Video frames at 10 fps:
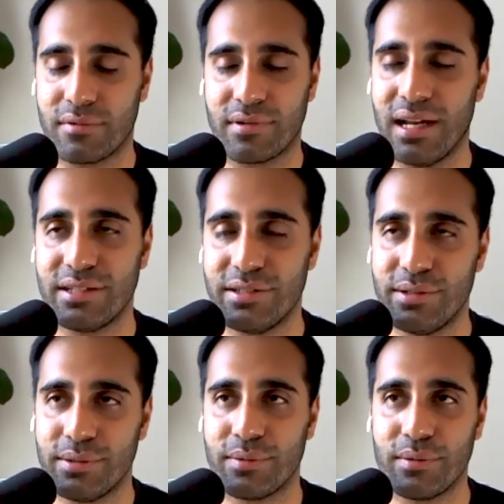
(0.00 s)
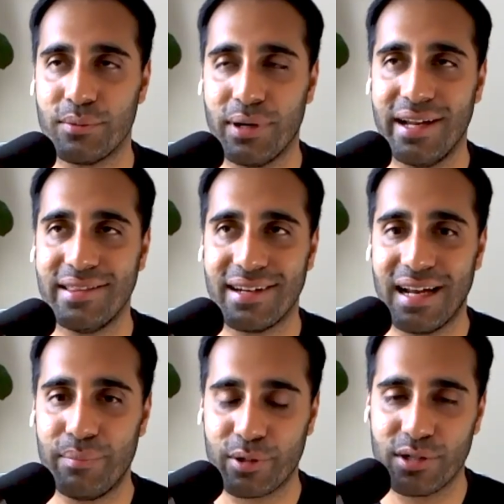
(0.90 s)
glad you went into
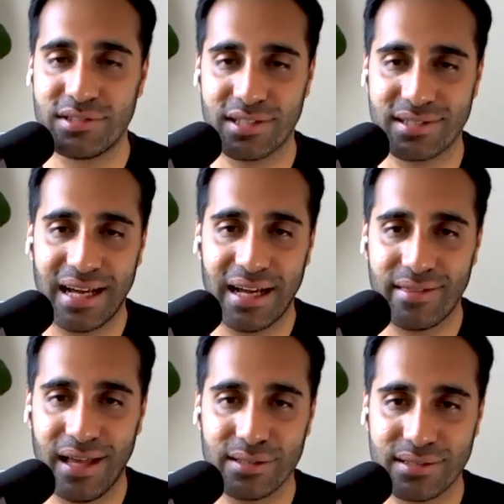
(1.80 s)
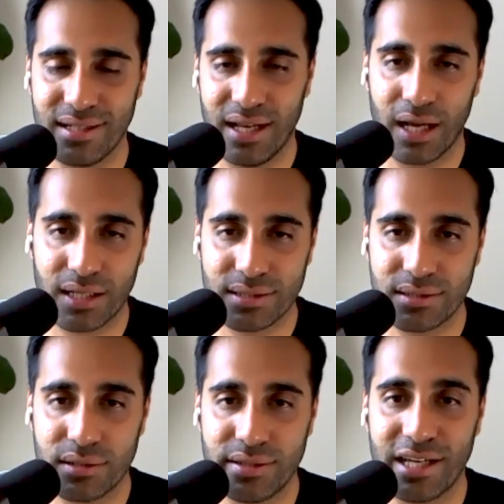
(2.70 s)
that, because just that 1000x
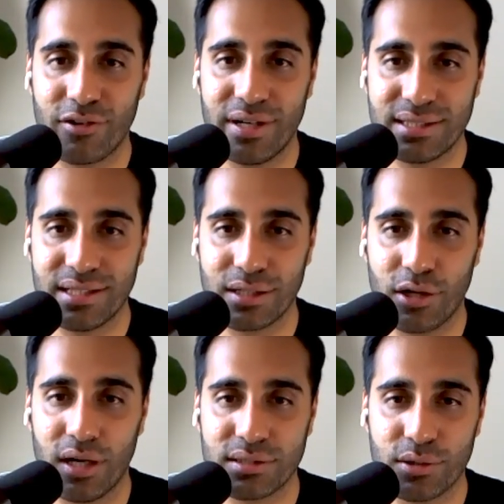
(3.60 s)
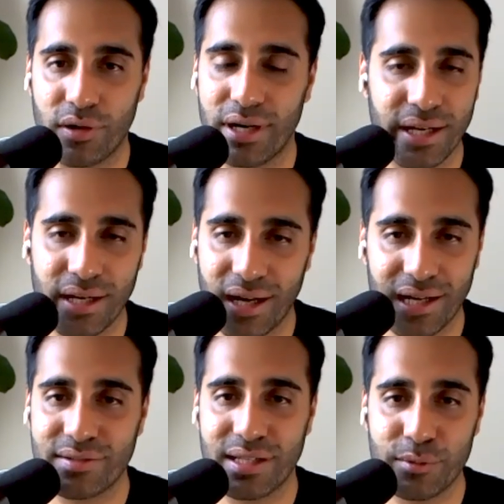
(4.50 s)
decrease in cost already kind
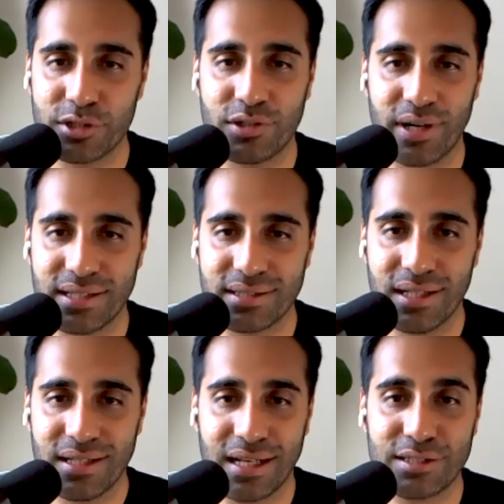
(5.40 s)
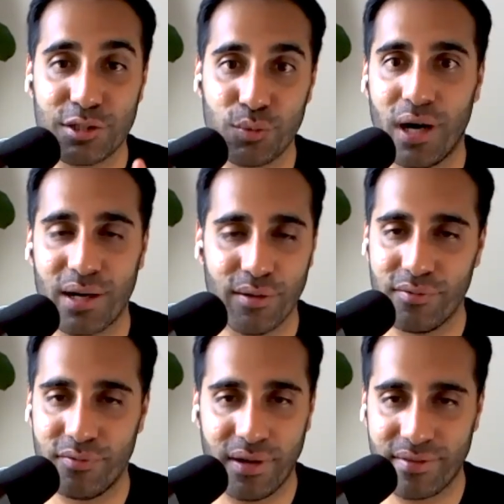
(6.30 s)
of demonstrates that's just one
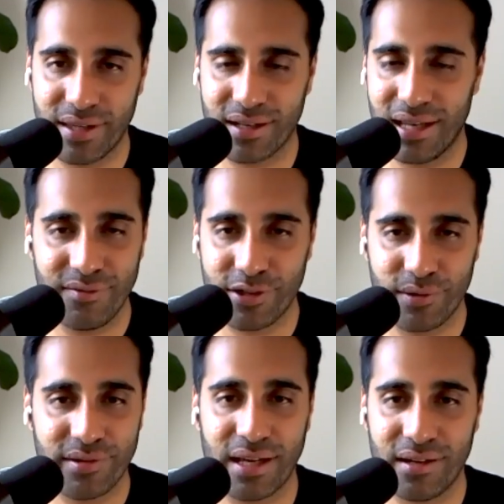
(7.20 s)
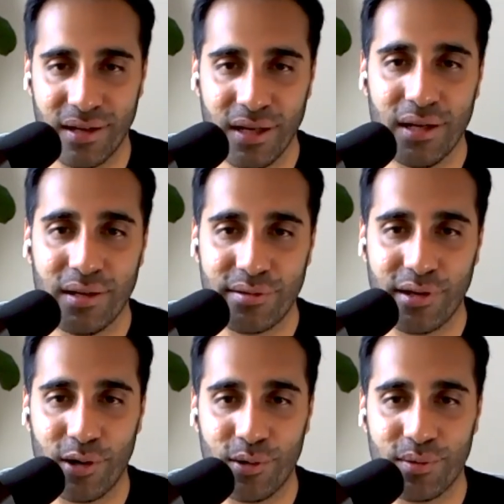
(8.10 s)
of, I think, 11 you said.
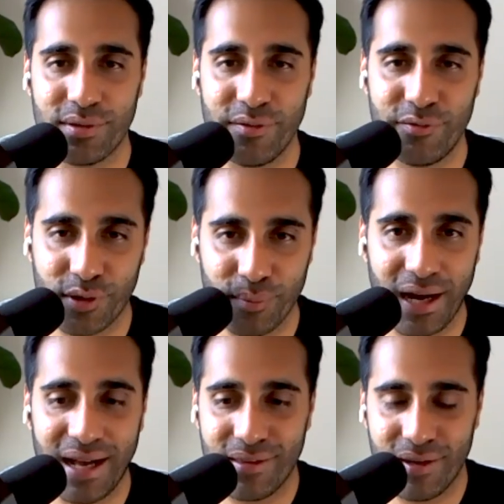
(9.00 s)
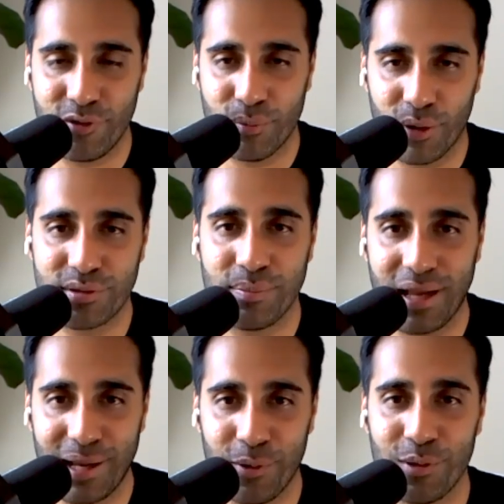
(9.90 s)
So if you
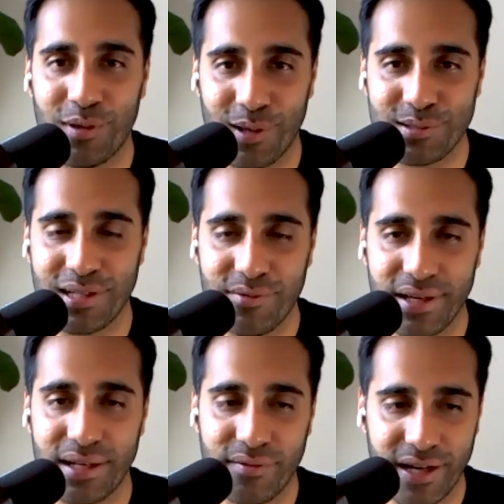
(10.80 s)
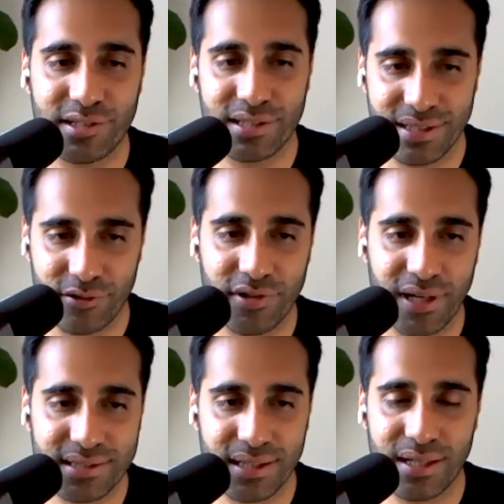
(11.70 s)
multiply all of those other innovations, it
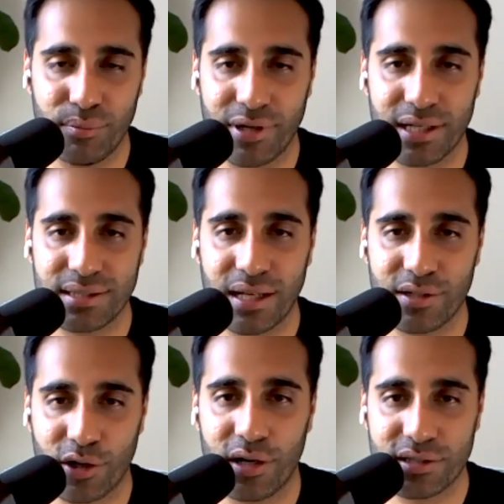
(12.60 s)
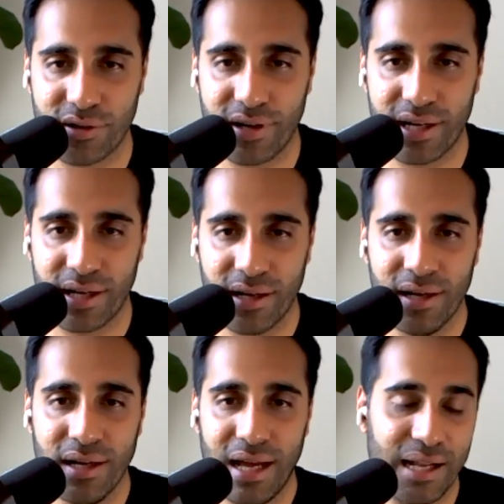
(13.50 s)
drastically brings down the cost already,
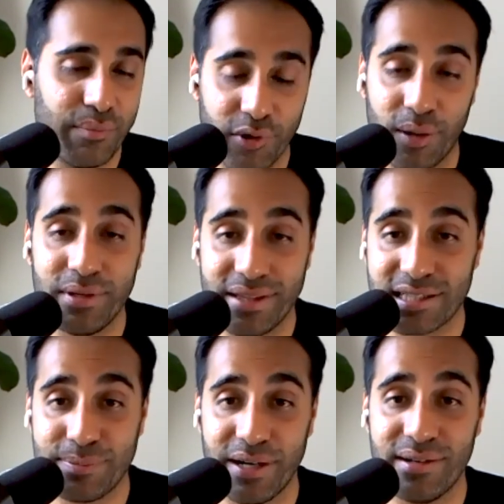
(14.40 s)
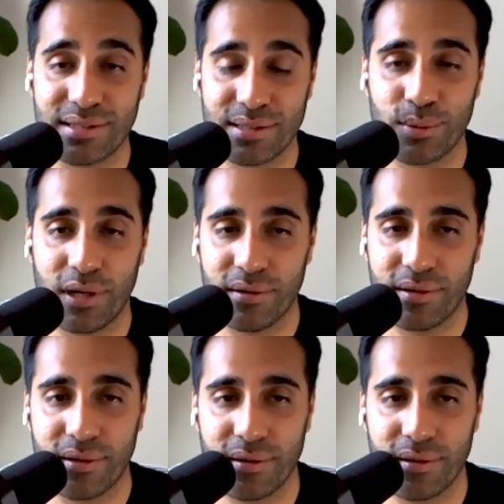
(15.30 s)
and probably the experience as well.